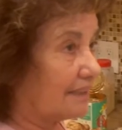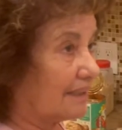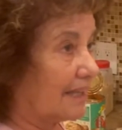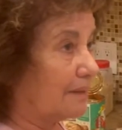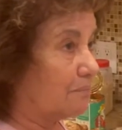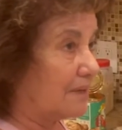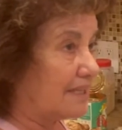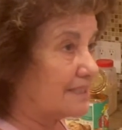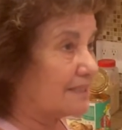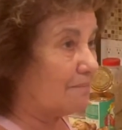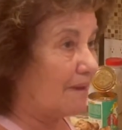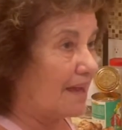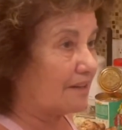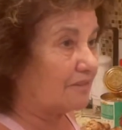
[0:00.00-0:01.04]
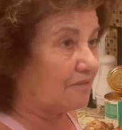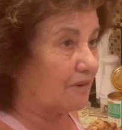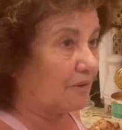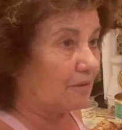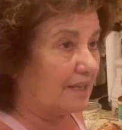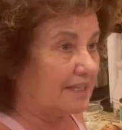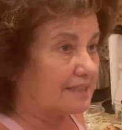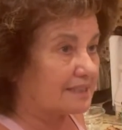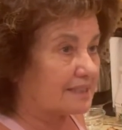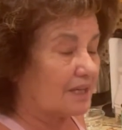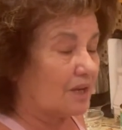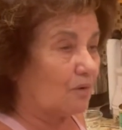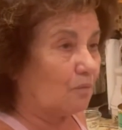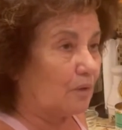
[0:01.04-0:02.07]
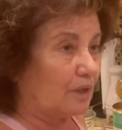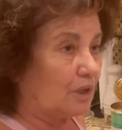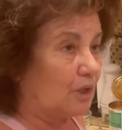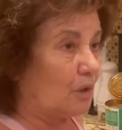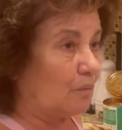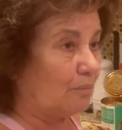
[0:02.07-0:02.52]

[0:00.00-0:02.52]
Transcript: like peas and macaronis with no